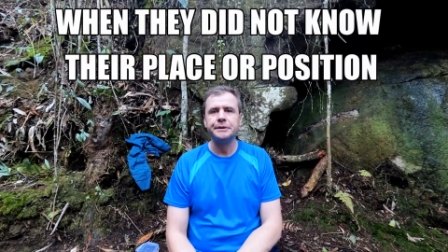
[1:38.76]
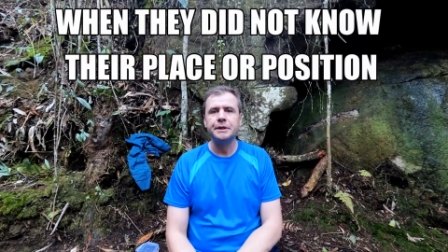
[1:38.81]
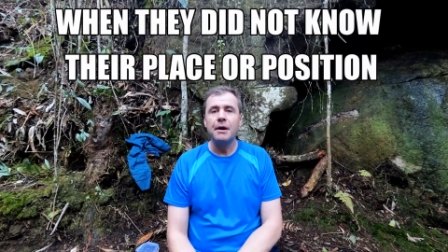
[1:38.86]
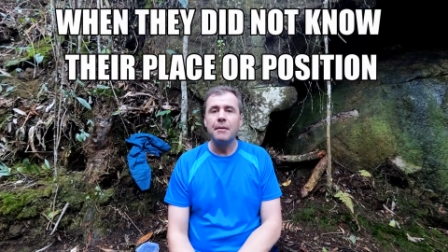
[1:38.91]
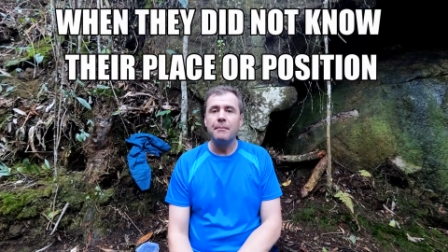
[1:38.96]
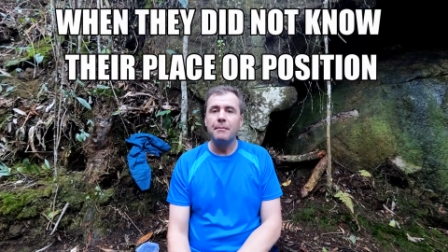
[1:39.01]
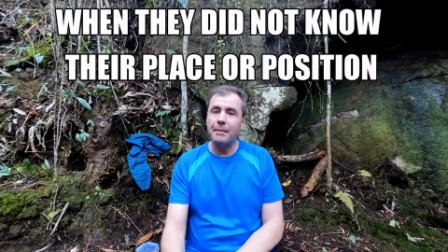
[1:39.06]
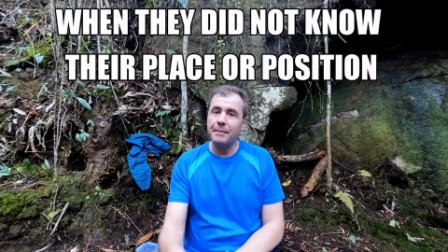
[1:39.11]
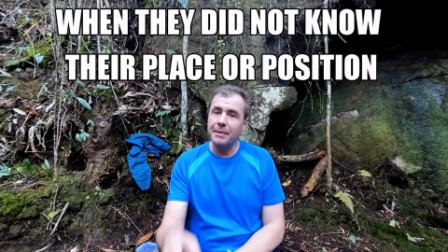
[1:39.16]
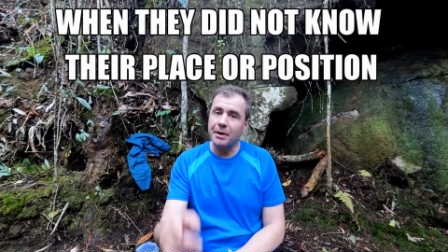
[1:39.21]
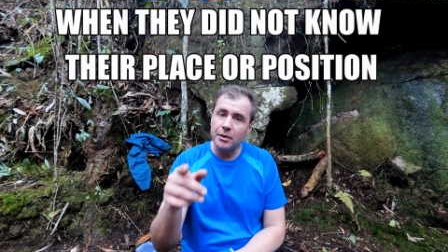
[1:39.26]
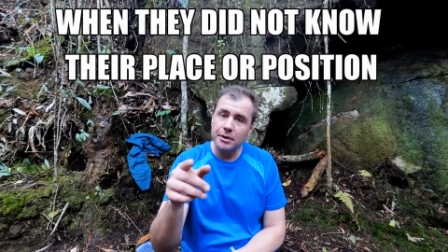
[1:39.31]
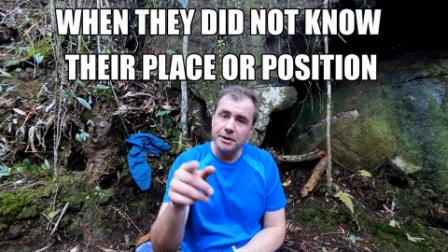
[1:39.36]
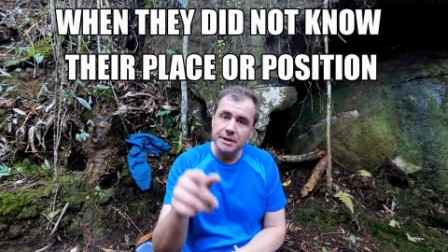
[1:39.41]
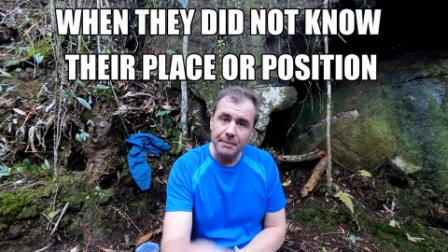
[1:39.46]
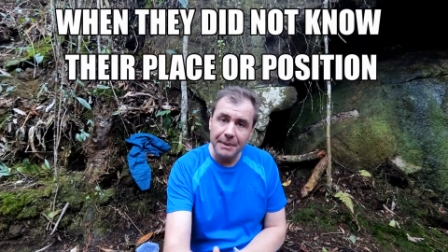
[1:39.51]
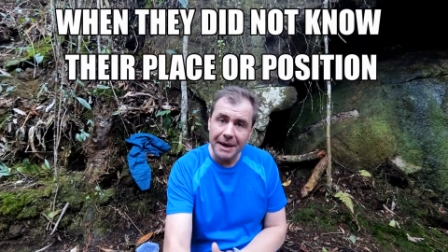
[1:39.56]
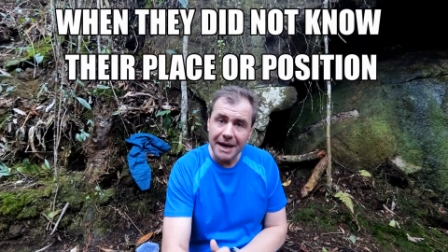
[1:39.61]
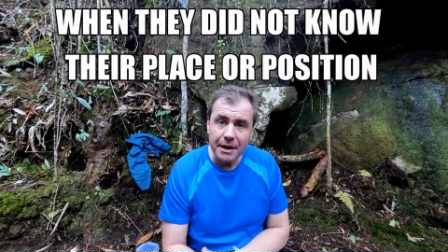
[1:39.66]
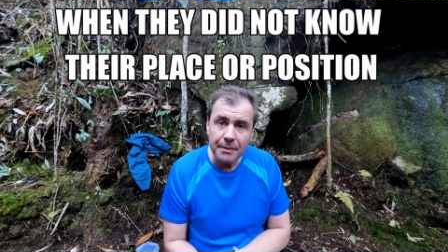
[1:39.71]
But because
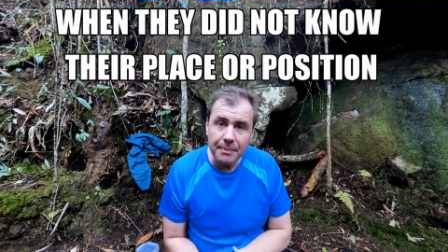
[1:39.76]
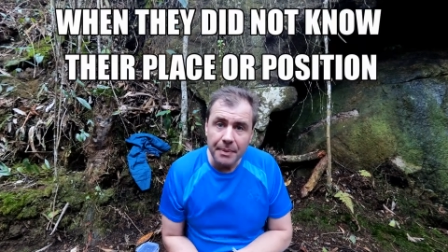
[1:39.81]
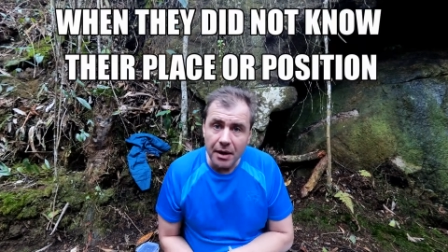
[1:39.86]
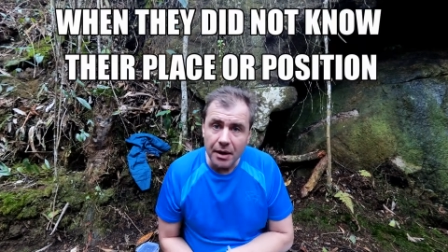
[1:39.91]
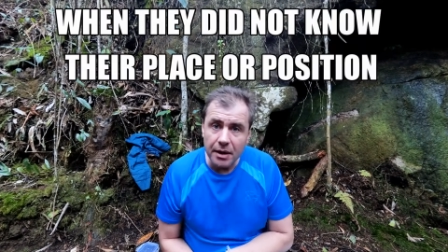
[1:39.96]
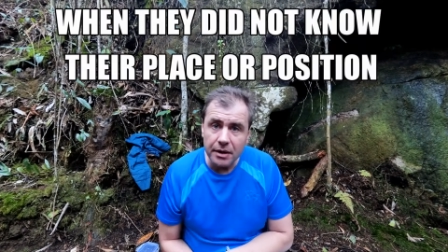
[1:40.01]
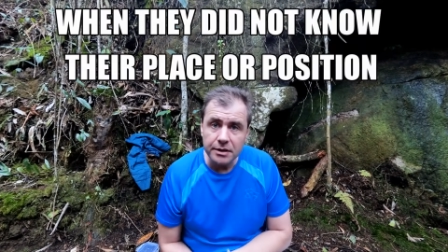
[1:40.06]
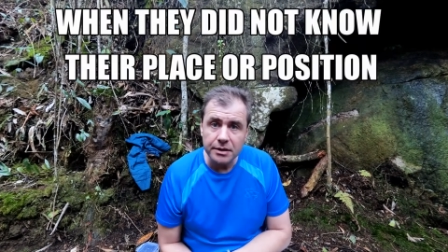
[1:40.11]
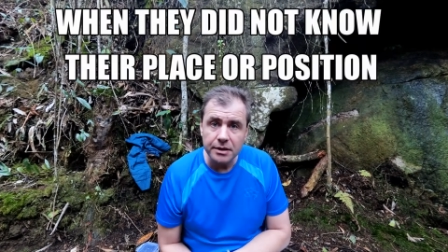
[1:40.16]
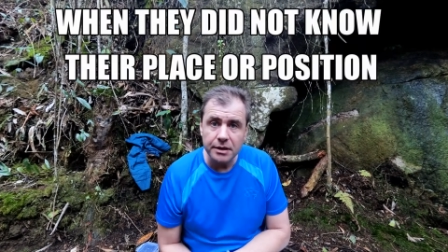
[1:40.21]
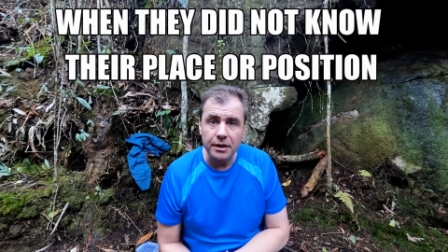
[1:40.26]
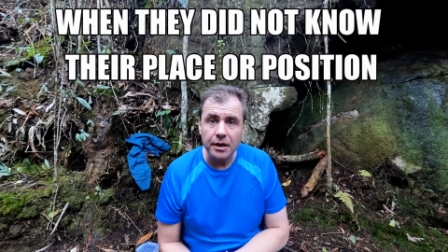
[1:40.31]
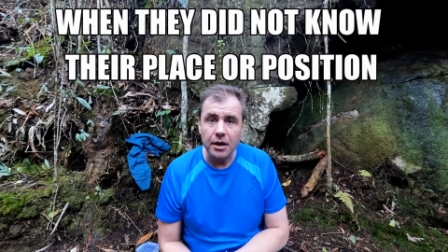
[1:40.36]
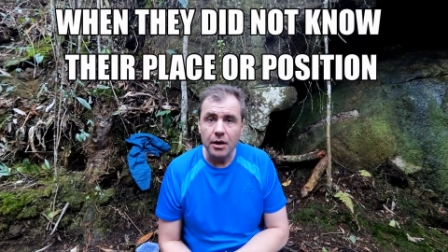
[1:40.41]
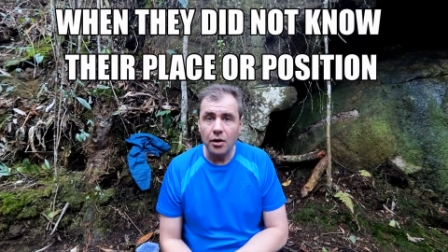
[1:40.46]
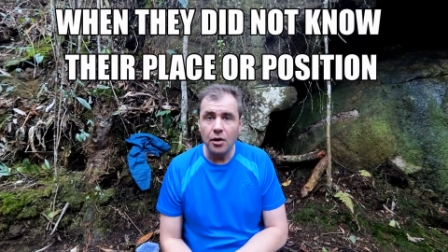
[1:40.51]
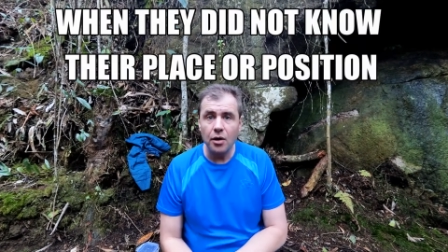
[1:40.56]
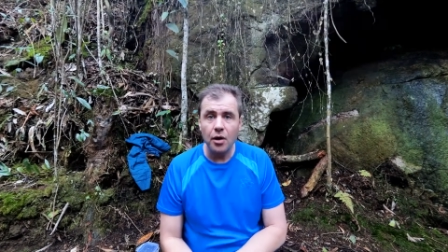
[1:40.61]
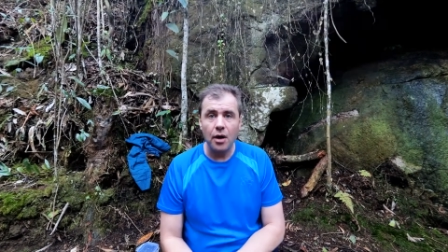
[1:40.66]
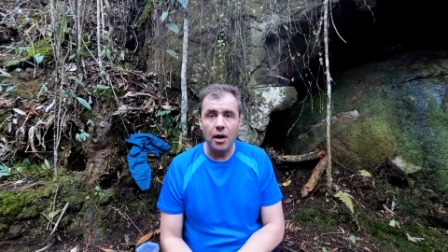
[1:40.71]
a black person
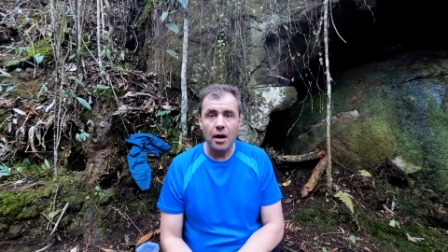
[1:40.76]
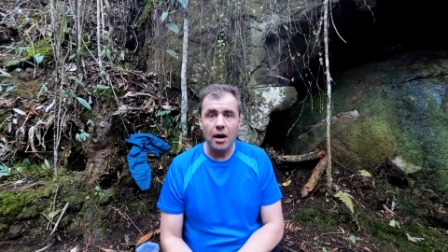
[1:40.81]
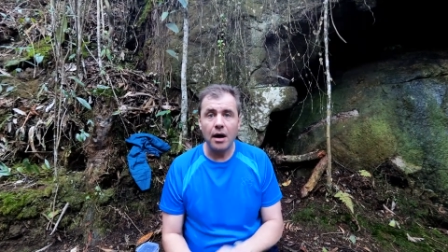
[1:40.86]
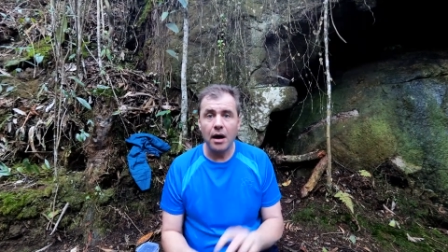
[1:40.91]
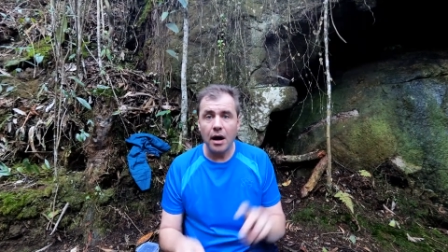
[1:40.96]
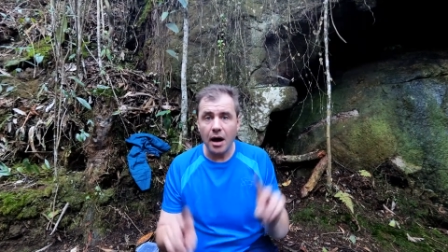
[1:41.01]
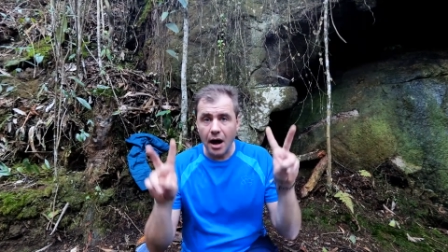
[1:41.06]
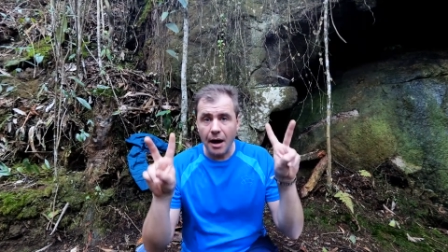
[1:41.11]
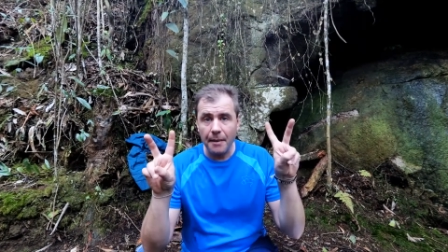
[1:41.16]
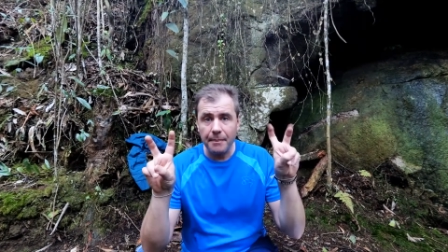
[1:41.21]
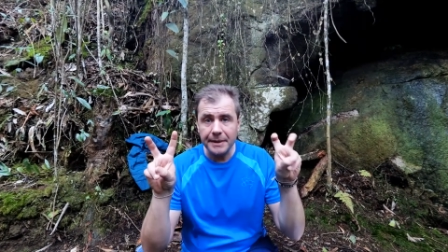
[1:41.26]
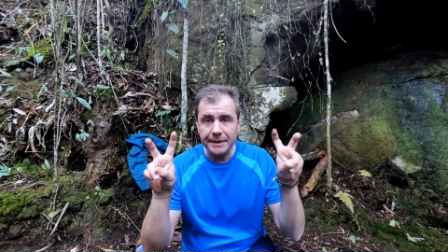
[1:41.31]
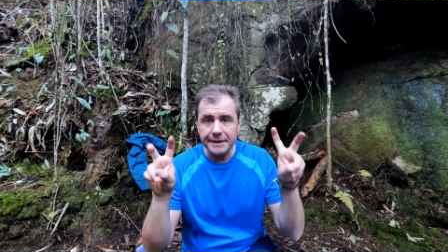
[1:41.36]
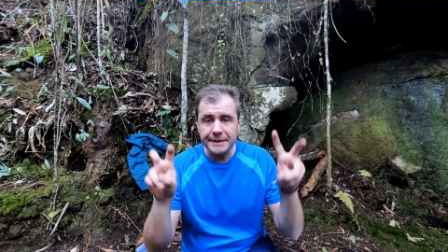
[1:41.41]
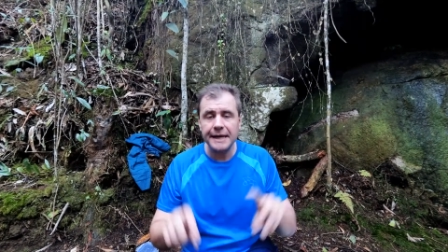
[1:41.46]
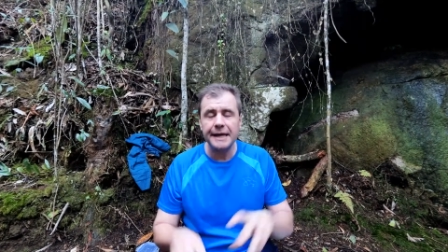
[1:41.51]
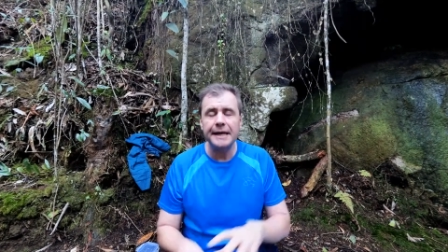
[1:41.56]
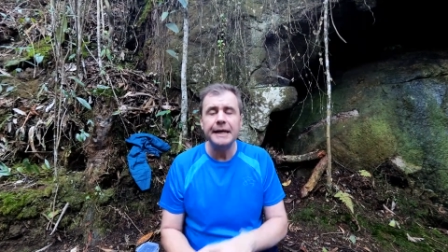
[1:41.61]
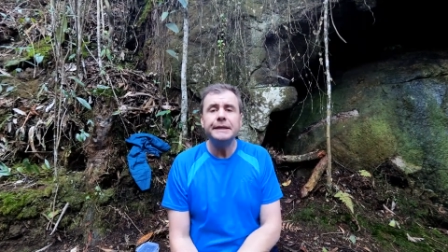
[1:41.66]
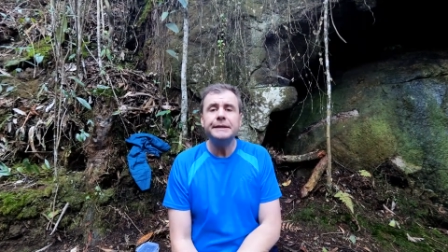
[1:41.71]
got
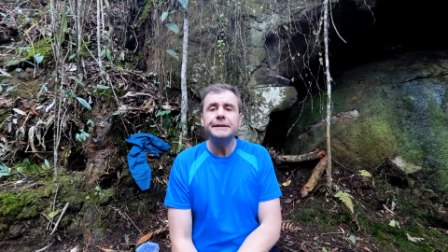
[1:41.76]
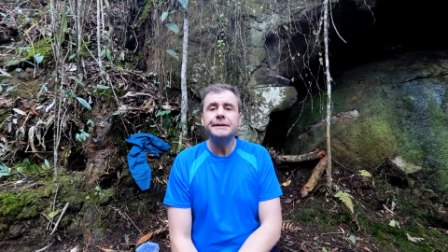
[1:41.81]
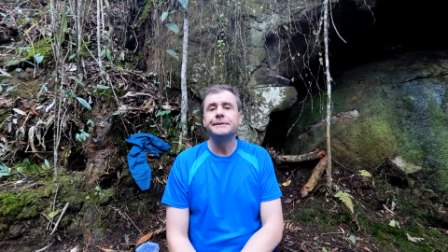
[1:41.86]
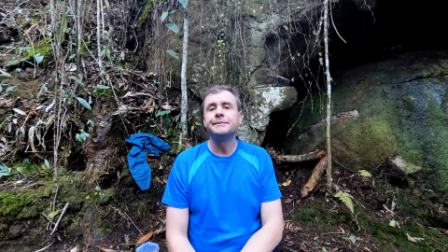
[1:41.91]
uppity,